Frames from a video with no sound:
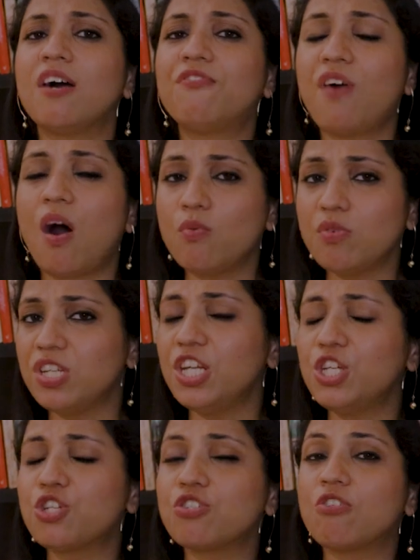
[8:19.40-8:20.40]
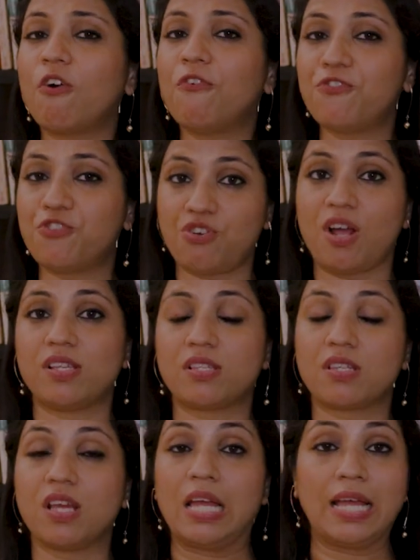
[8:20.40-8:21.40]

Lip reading: a foundation of trust,